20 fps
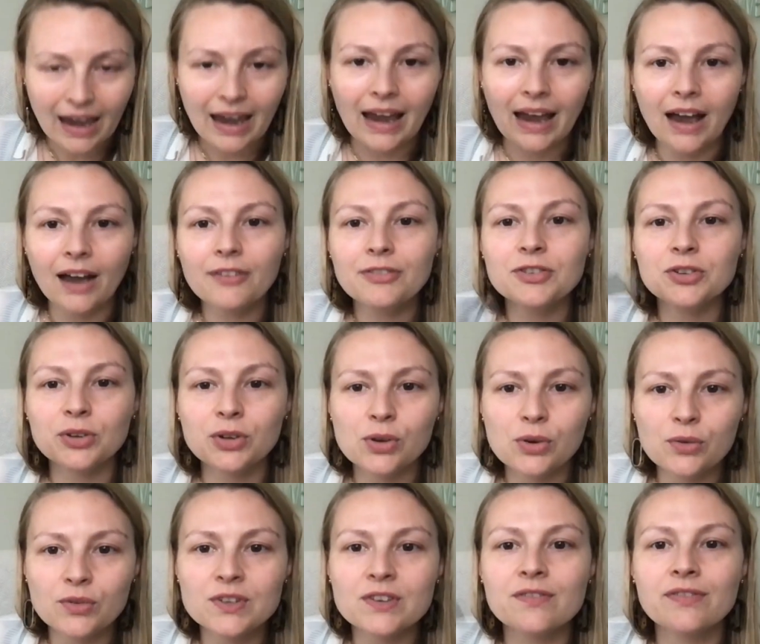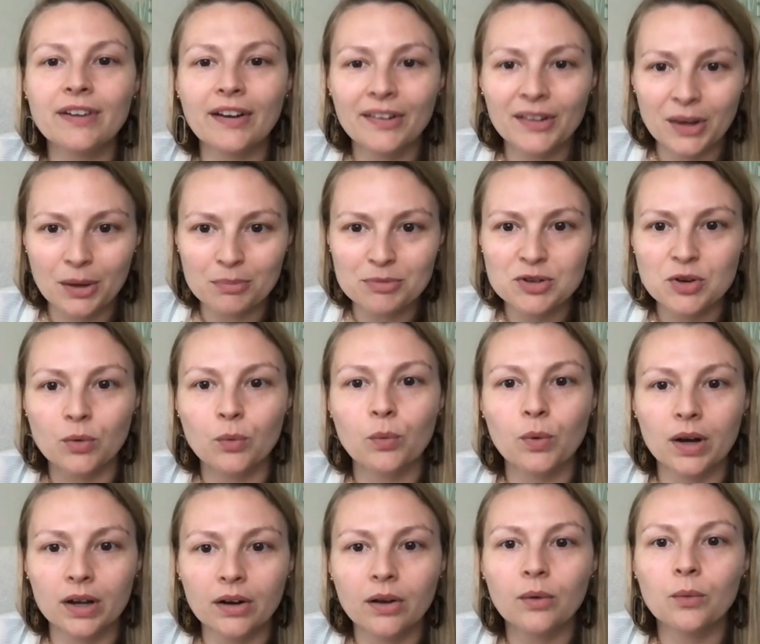After you've developed your
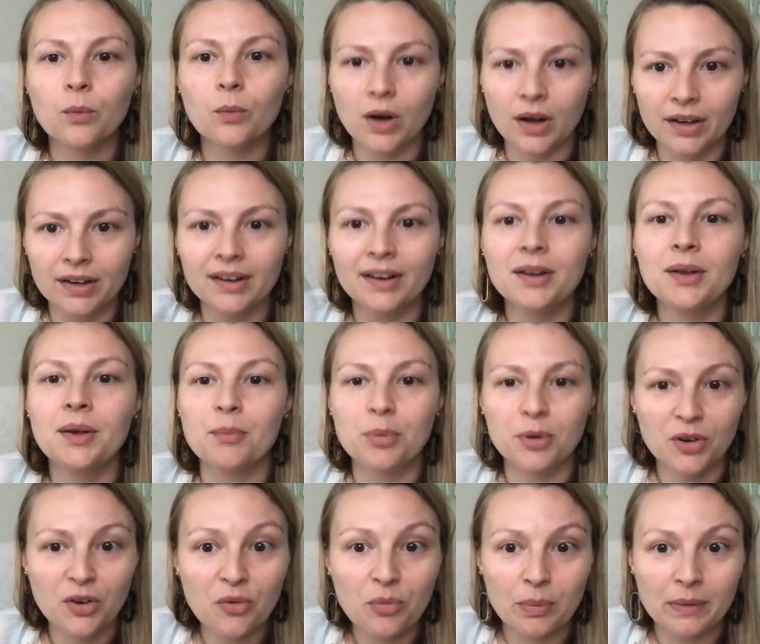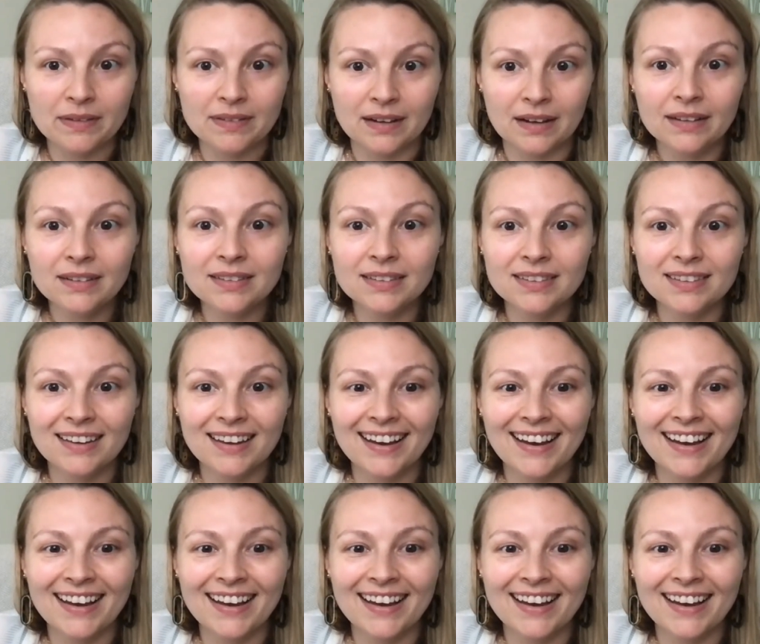one-on-one book of business